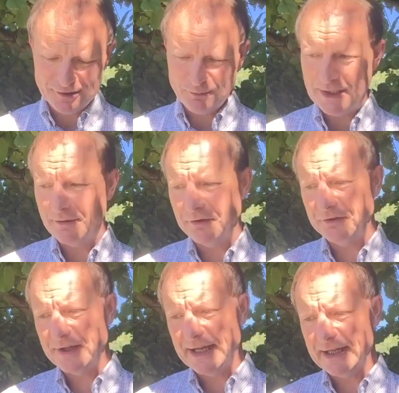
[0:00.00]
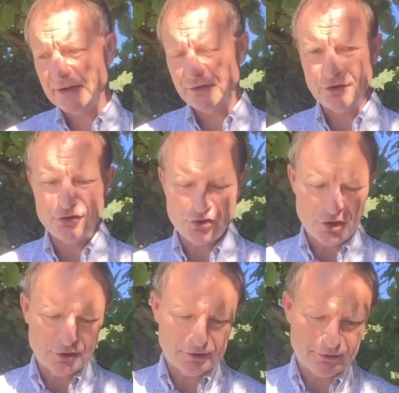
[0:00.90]
Where is that? That's in
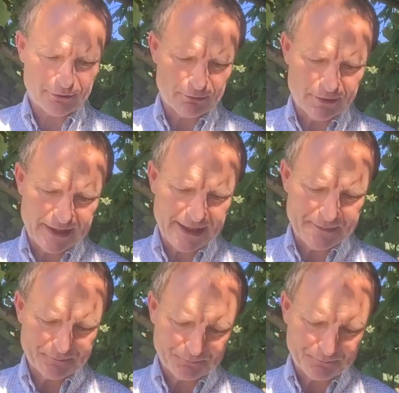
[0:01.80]
John 3